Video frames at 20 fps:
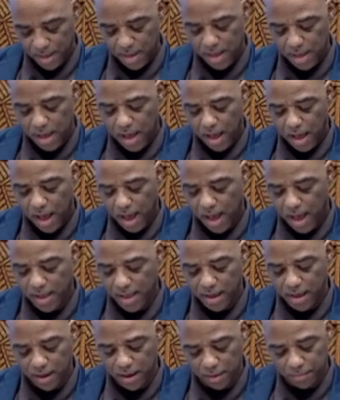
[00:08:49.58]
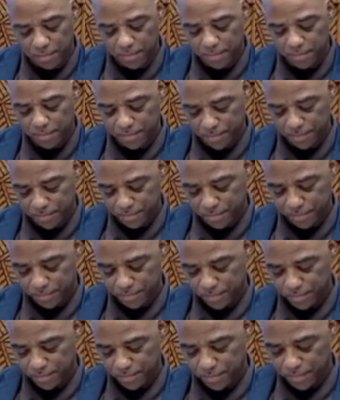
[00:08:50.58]
I am
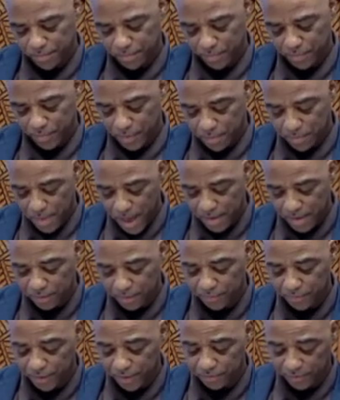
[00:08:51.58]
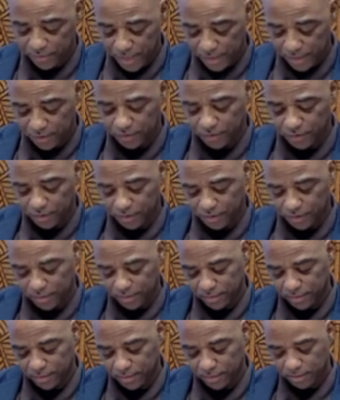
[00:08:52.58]
the manifestation
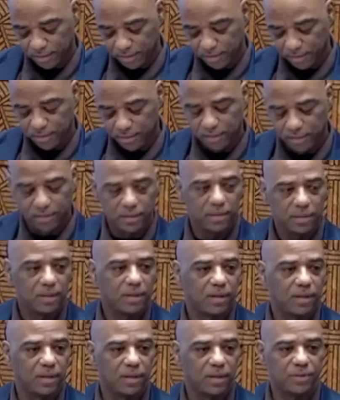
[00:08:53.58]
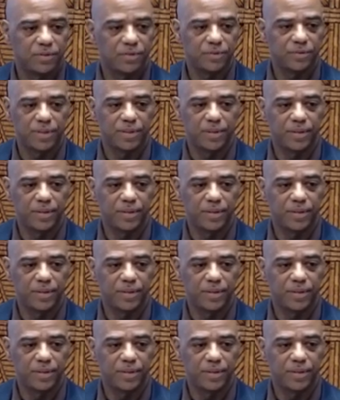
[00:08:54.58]
of a dream.